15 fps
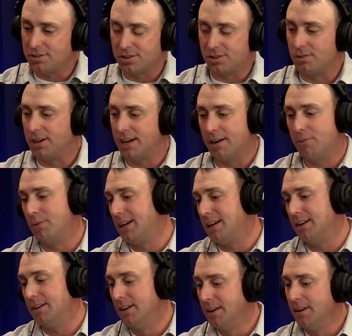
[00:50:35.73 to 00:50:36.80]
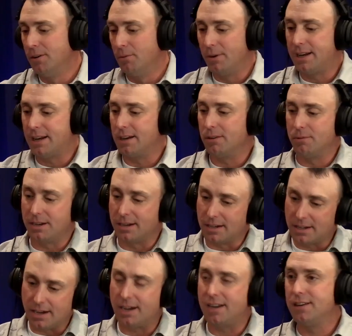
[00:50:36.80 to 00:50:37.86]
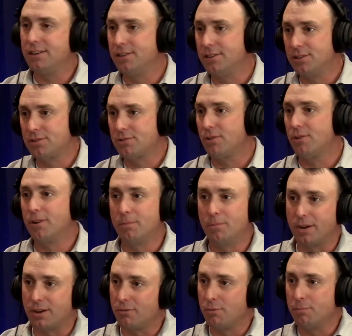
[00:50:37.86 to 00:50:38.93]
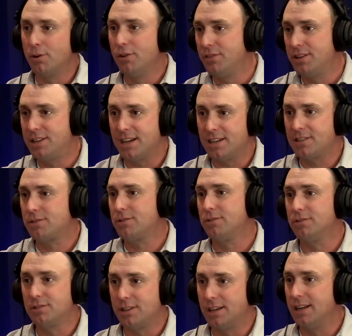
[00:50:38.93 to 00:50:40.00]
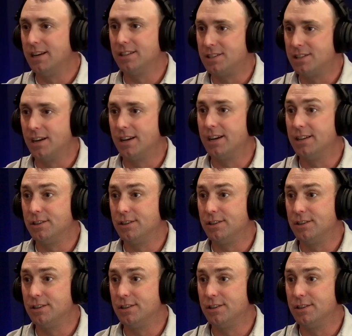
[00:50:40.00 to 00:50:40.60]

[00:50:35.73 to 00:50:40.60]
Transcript: So yeah, we can cut into the scrotum, we can remove the testicles, and it's done.